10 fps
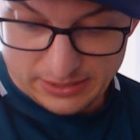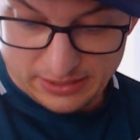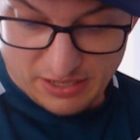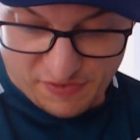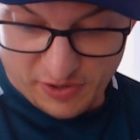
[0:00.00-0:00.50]

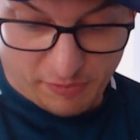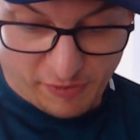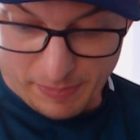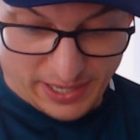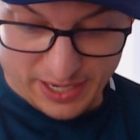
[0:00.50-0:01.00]
I feel
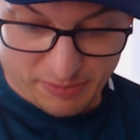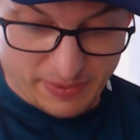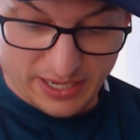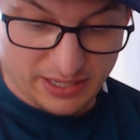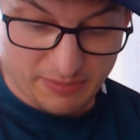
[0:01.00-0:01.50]
for Bath,
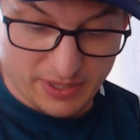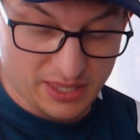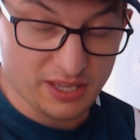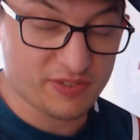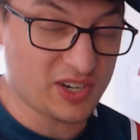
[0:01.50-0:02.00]
man. I mean,
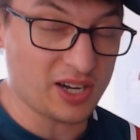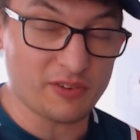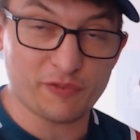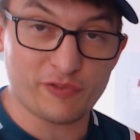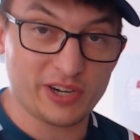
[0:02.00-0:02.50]
they've
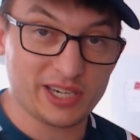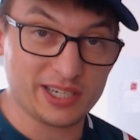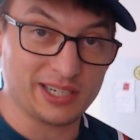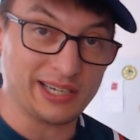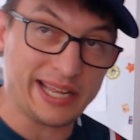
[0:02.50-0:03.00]
got
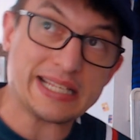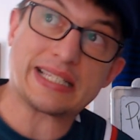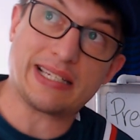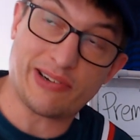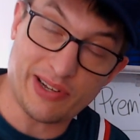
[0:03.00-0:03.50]
freaking
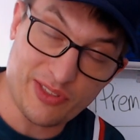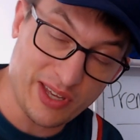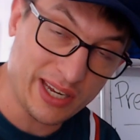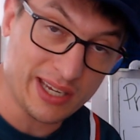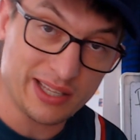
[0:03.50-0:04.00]
Leinster, I
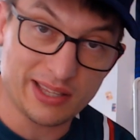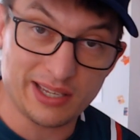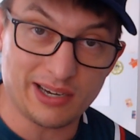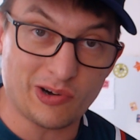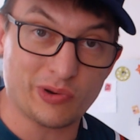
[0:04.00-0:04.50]
think, in the
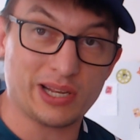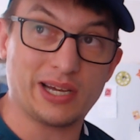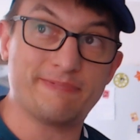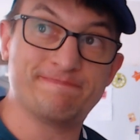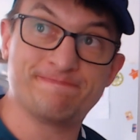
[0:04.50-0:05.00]
old
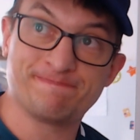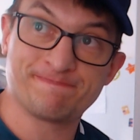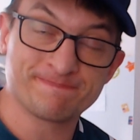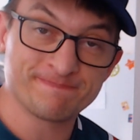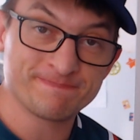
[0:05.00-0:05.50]
um,
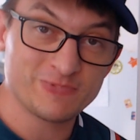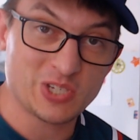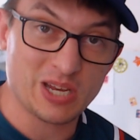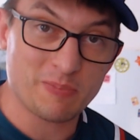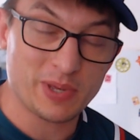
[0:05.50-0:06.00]

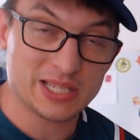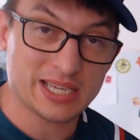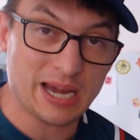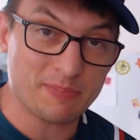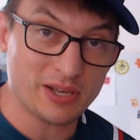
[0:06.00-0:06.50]
Champions
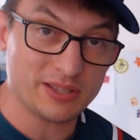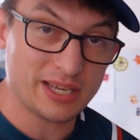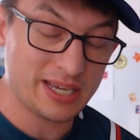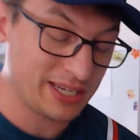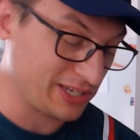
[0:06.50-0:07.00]
Cup, don't
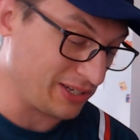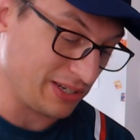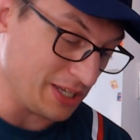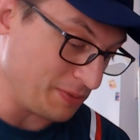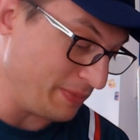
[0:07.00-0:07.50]
they?
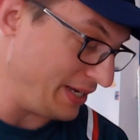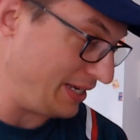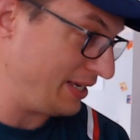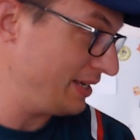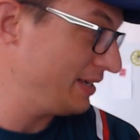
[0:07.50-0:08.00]
Goodness me.
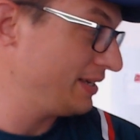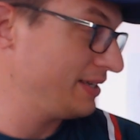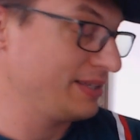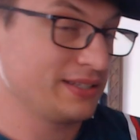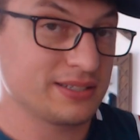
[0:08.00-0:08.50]

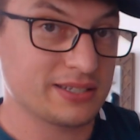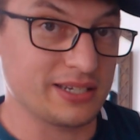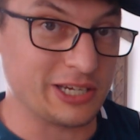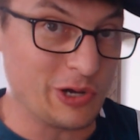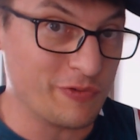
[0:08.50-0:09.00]
It's going
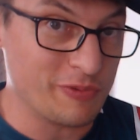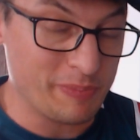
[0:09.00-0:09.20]
to go from